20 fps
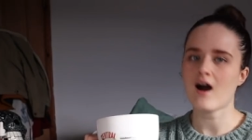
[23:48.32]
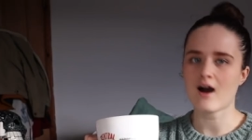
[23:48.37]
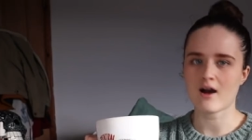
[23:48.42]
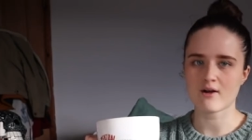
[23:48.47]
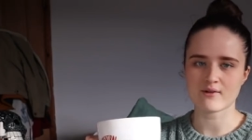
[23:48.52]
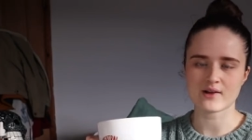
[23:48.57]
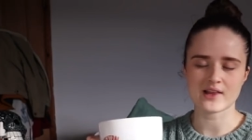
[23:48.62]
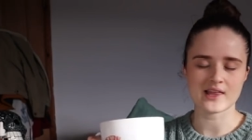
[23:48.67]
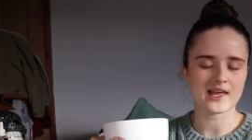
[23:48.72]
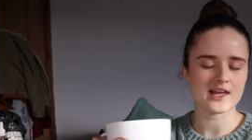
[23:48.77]

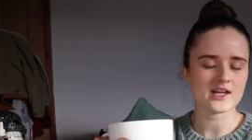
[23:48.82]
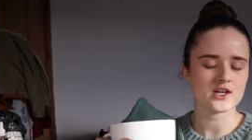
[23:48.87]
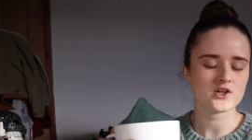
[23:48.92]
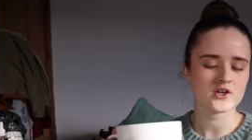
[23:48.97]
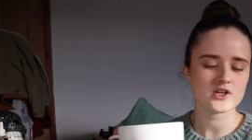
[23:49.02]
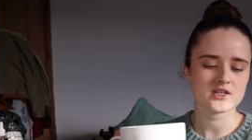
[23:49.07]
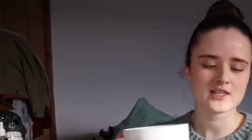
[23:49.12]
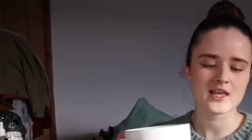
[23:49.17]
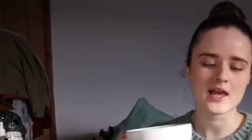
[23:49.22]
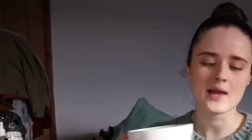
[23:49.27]
are really
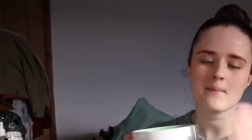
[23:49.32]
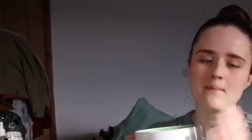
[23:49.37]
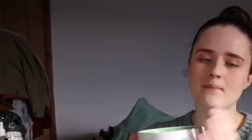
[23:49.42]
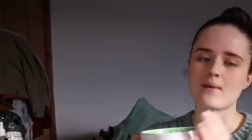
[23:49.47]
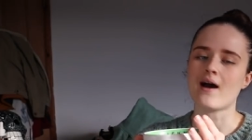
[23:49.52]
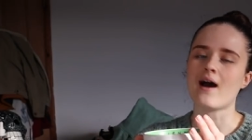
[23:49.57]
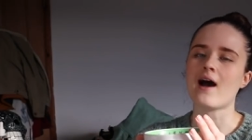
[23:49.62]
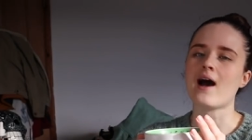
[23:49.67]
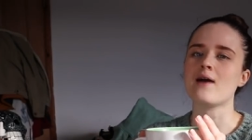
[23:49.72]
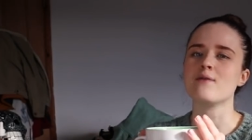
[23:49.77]
interesting.
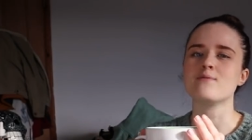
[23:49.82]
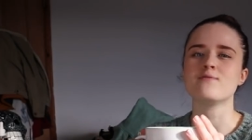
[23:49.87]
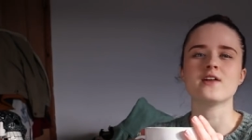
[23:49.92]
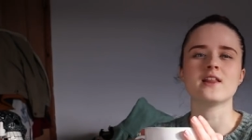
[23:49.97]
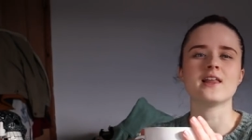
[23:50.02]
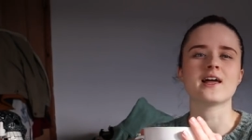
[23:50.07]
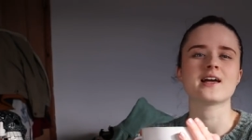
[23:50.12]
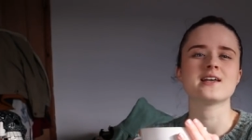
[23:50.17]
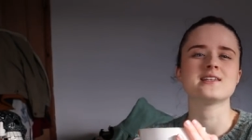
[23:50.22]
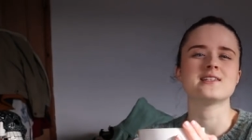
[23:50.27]
But I feel
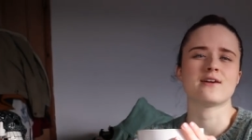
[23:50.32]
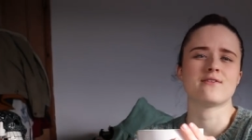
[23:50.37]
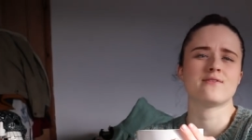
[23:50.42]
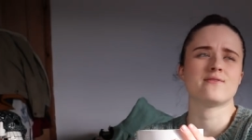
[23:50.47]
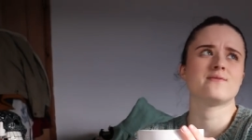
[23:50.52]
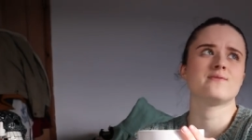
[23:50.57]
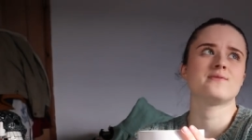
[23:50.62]
like I